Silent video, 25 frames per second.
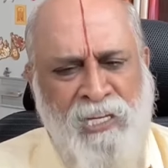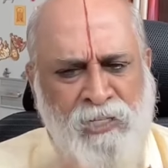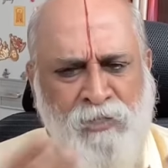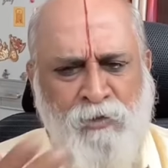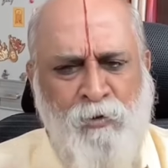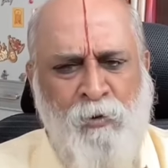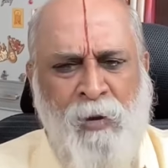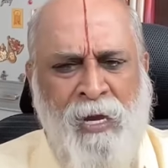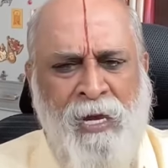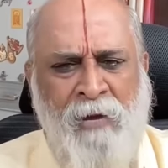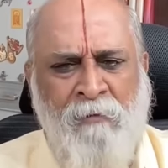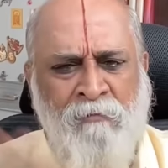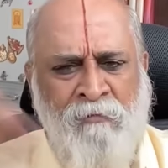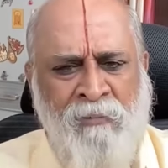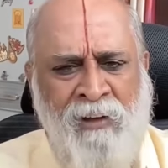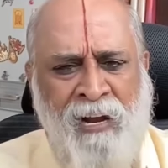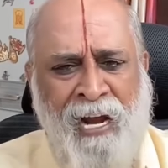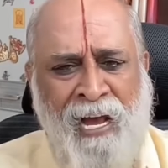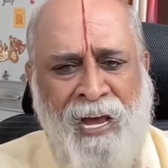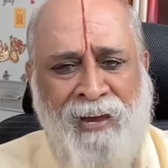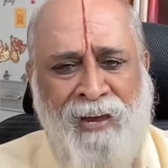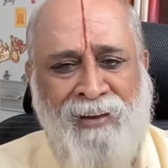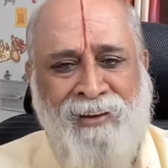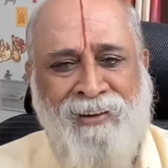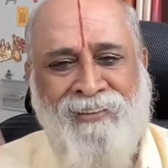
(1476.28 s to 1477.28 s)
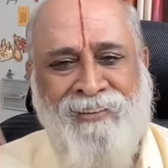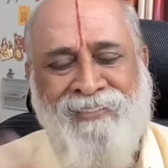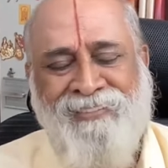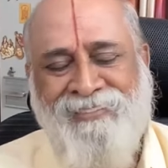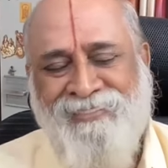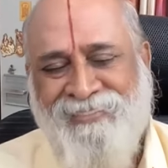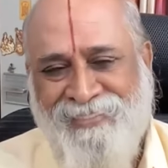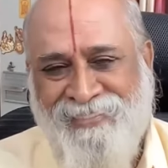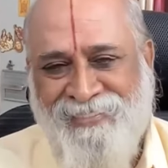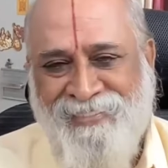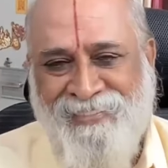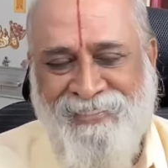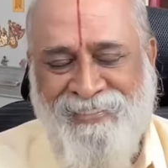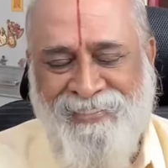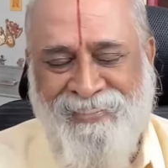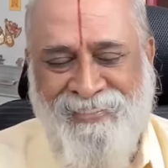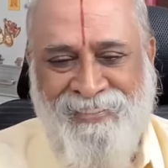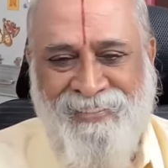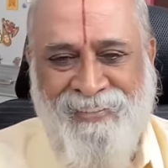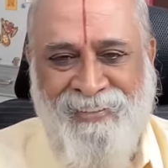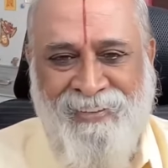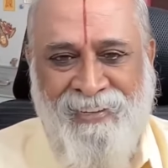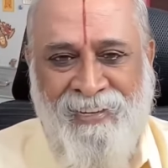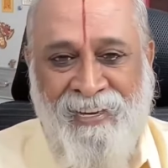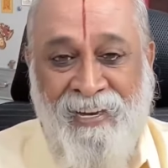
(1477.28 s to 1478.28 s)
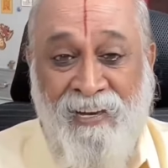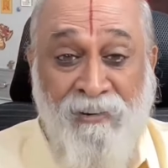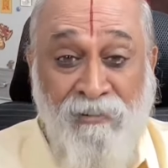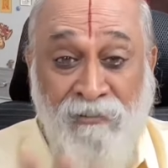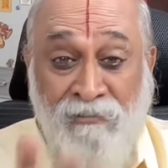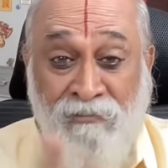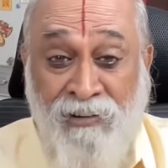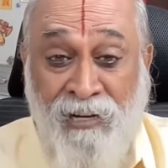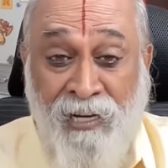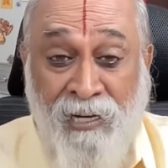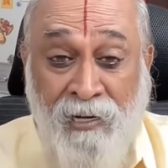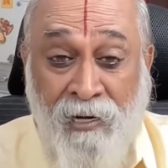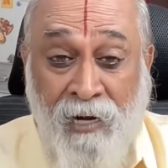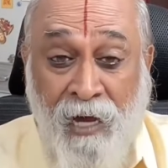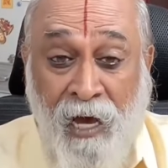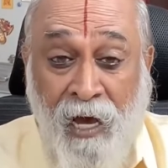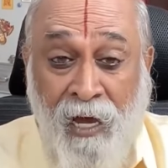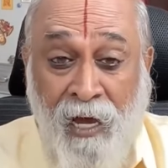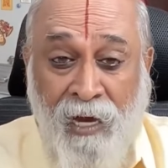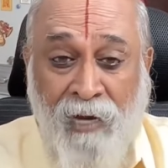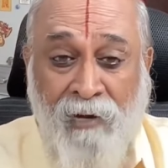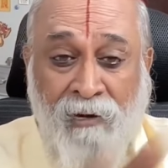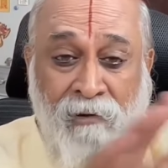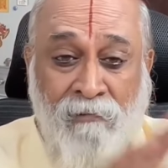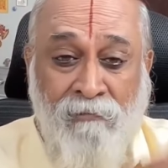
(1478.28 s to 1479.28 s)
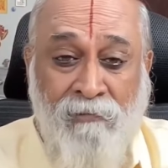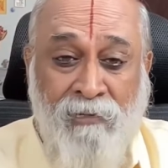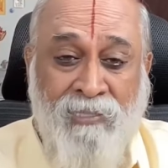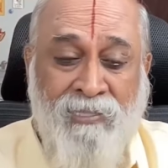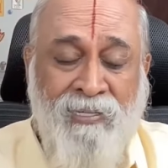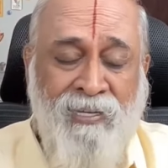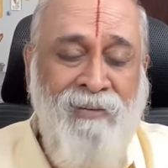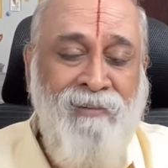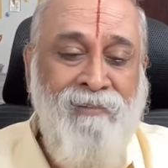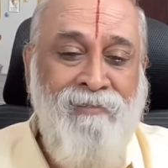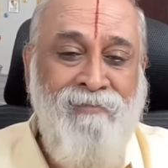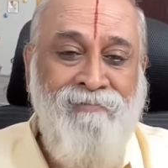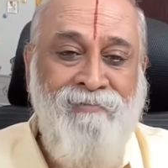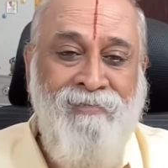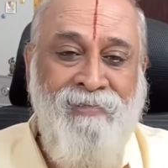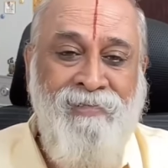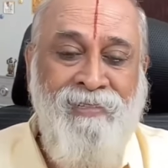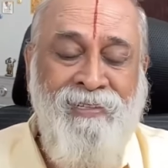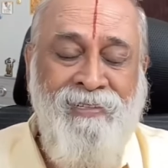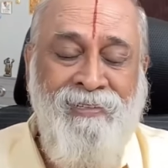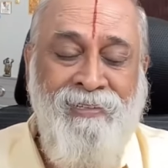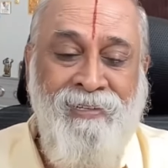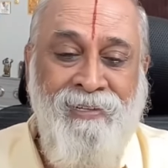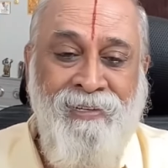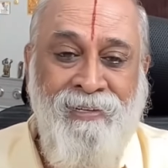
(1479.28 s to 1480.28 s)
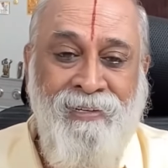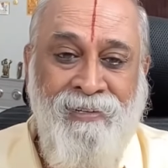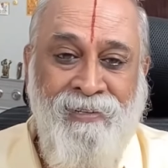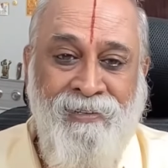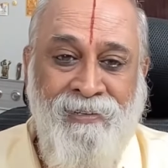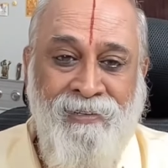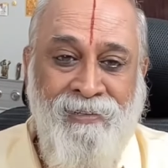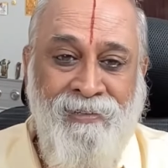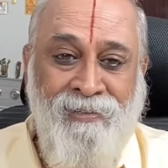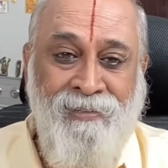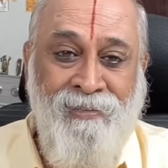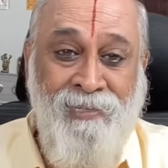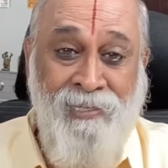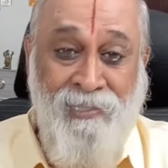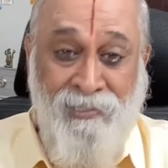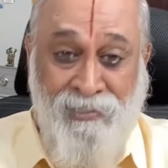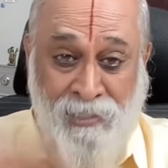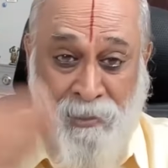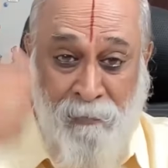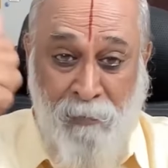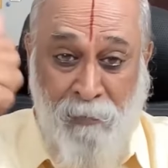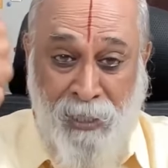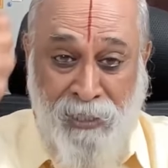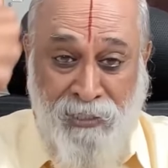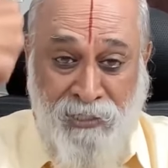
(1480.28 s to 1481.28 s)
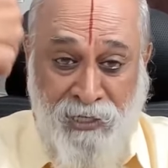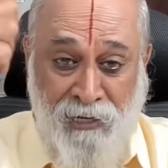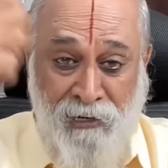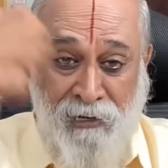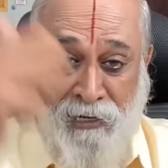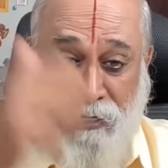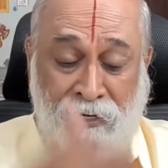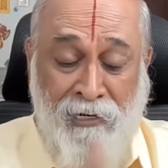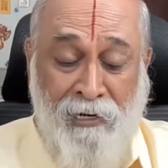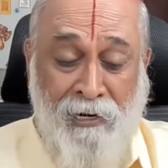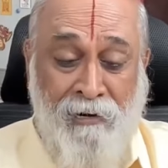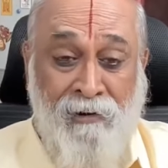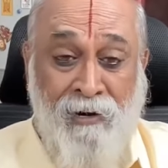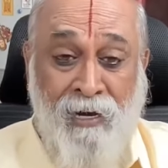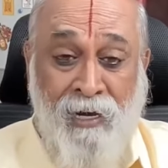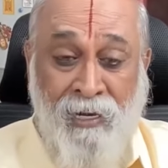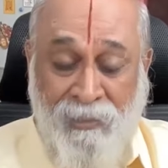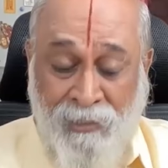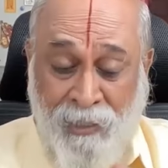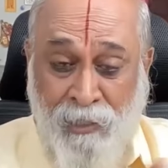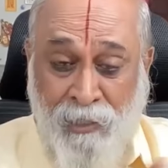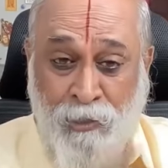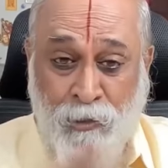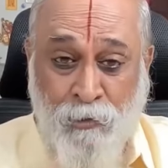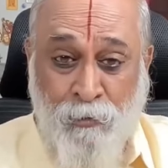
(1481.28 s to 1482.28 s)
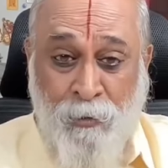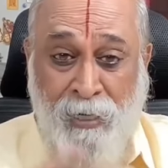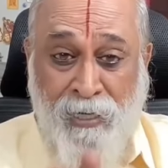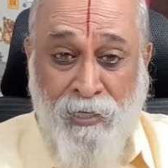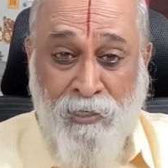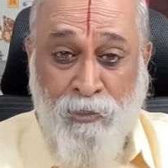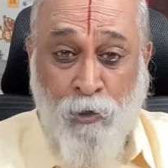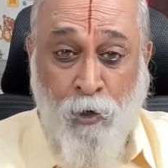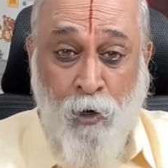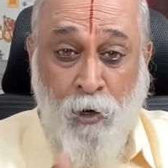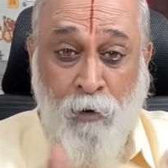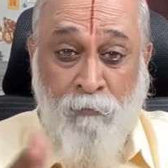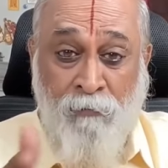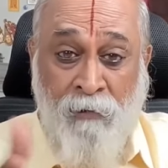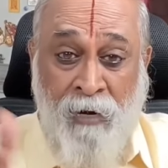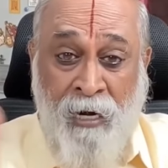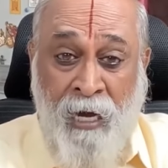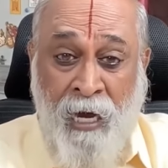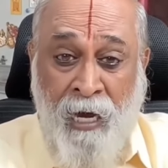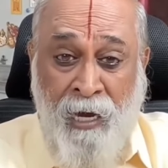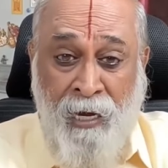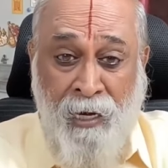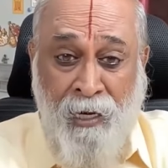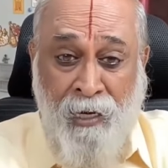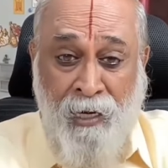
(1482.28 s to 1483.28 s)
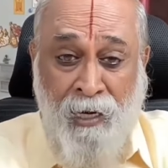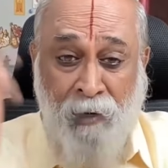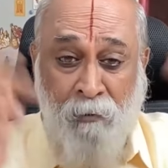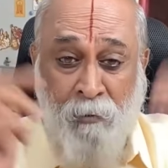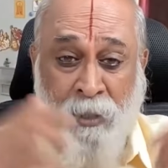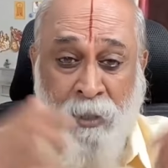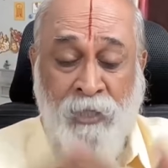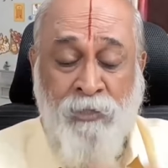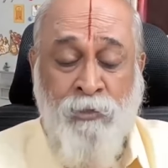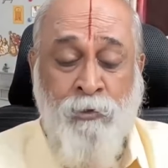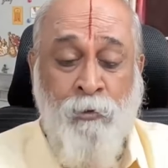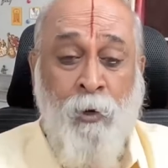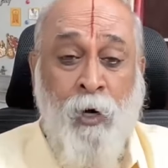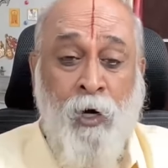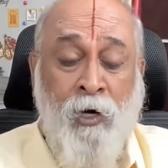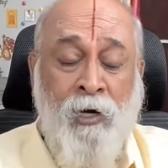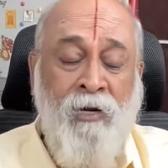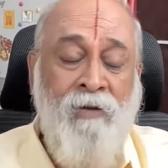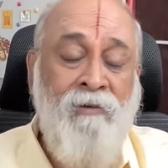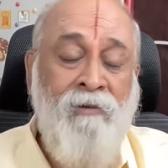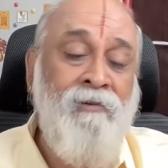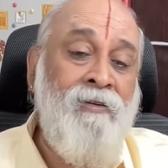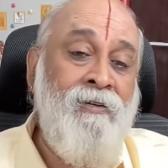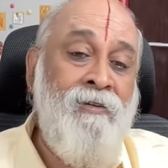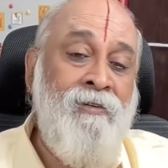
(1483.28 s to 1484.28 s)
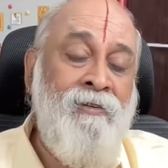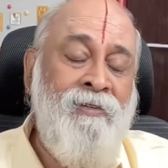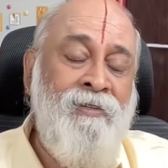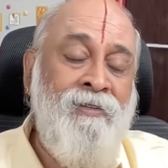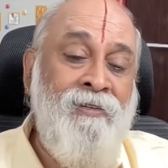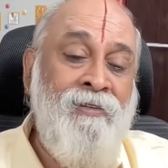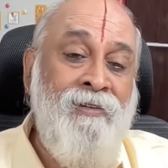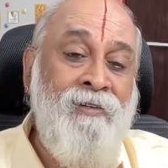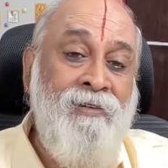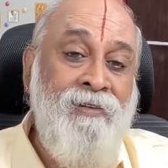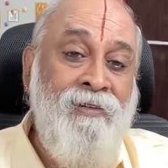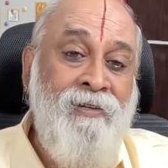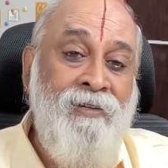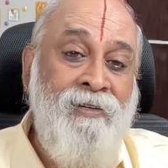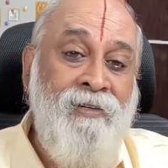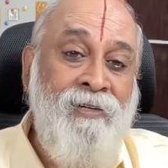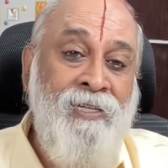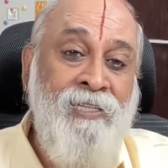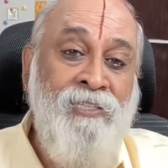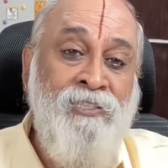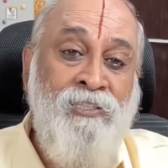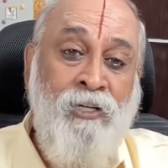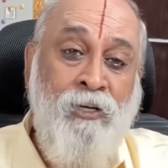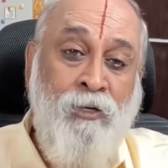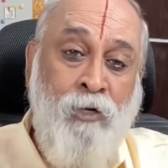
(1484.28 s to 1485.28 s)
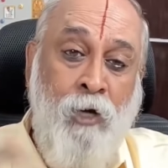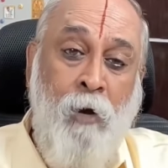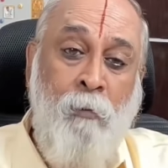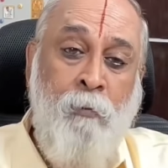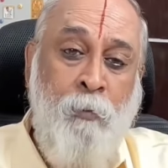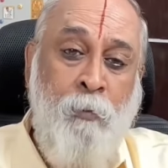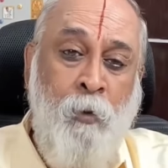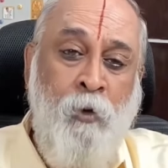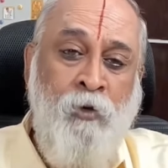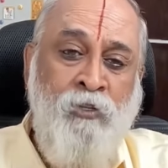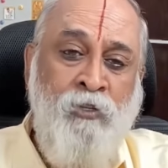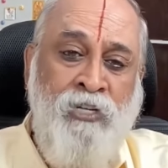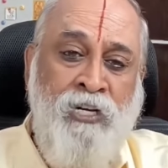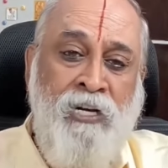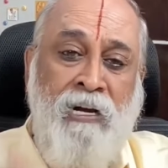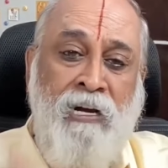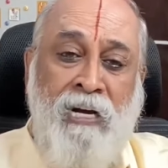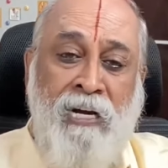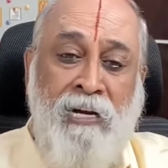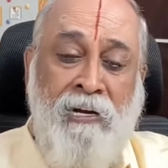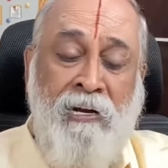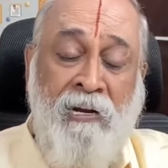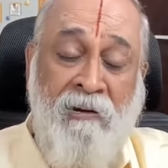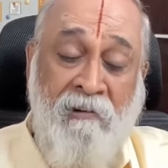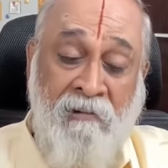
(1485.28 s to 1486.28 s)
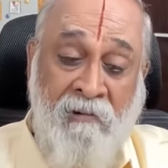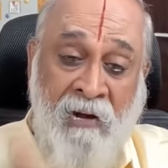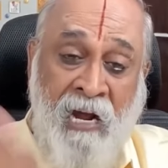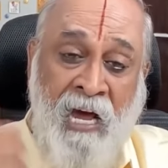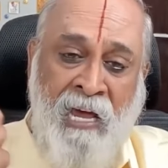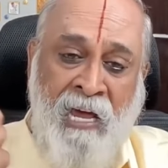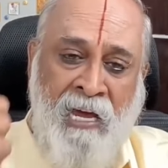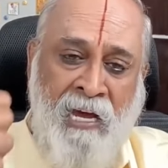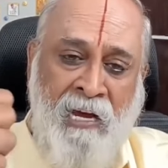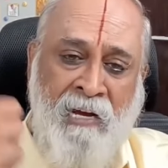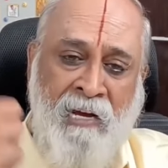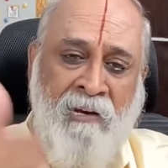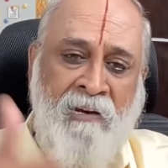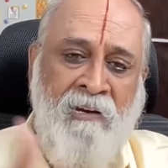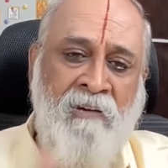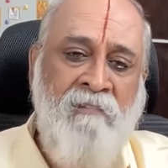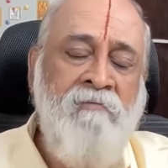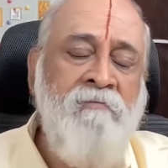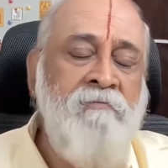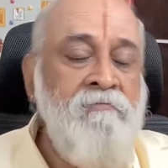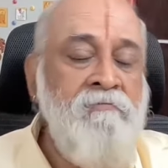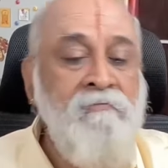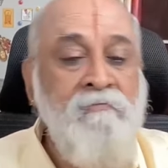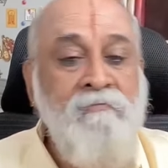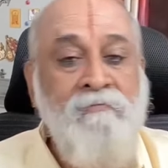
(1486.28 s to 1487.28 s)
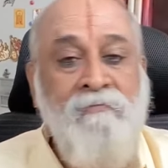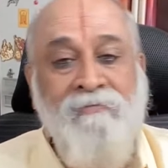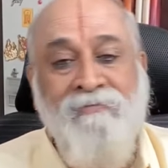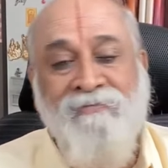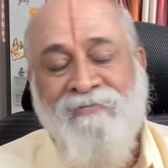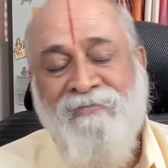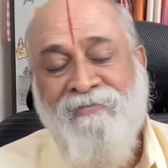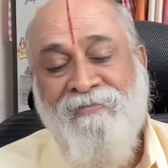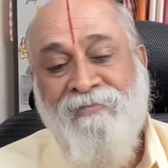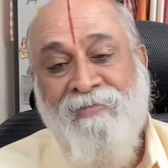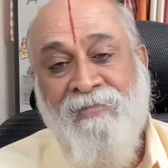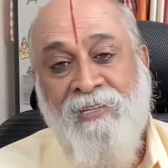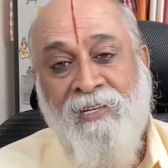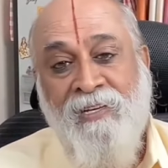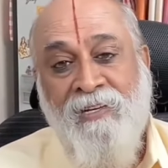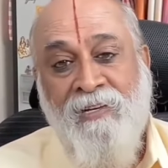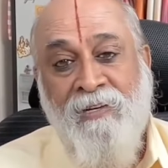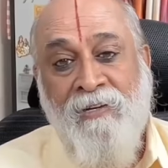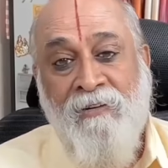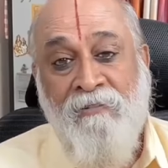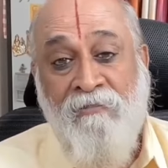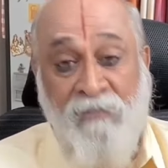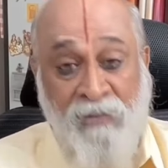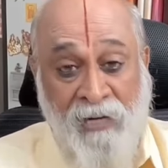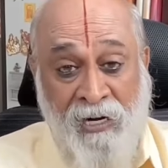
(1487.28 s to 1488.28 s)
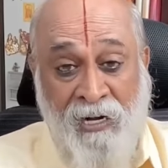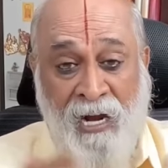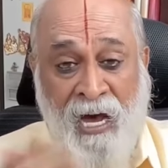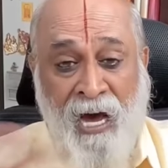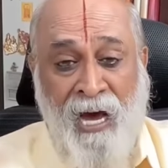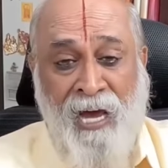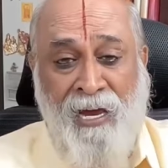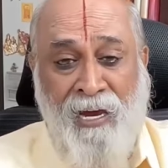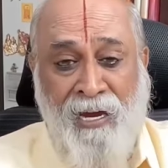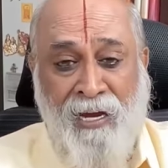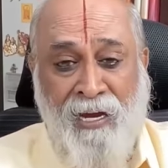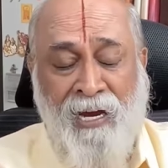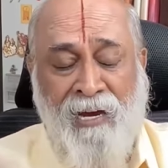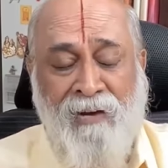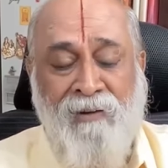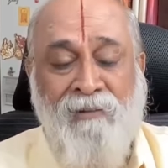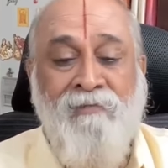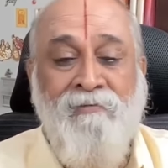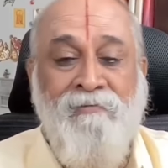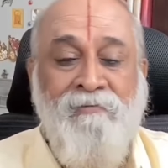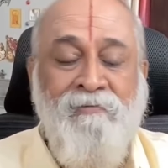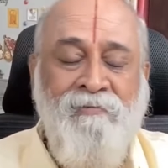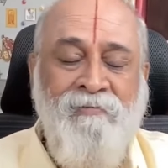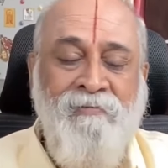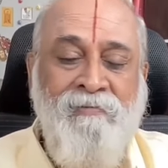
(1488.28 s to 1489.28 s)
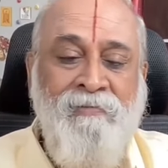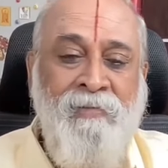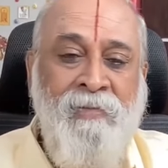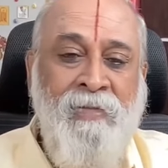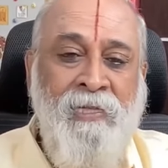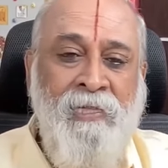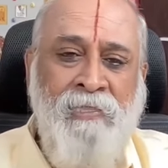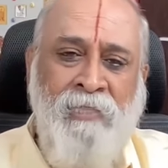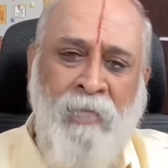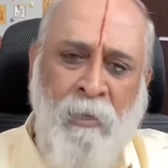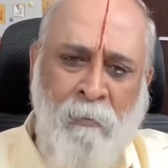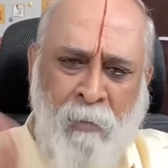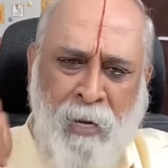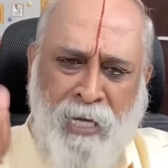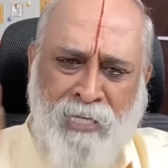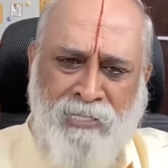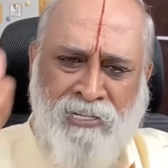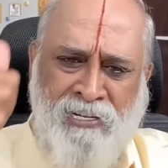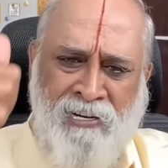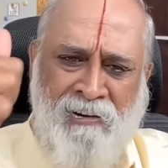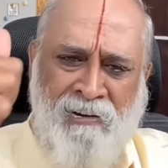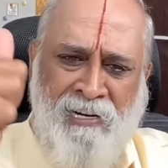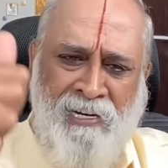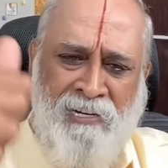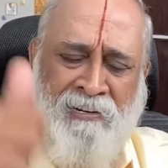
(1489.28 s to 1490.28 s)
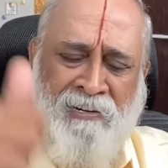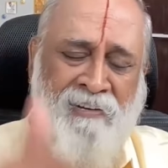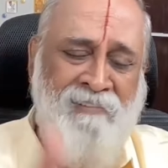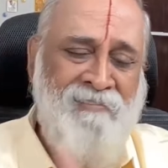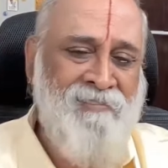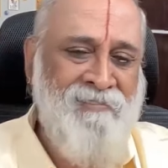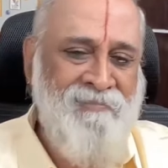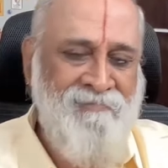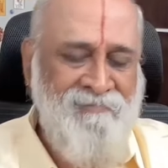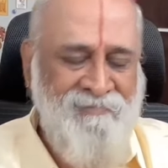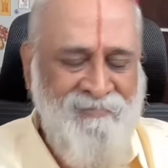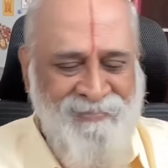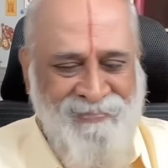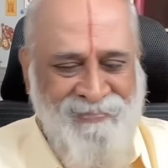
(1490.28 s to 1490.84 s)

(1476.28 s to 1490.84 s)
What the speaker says: He is Swayam Vinayak. Vinayak, we say. He is the best leader. That is why he is called Vinayaka, means what? He is the topmost leader, Nayak. Vinayaka, the best leader.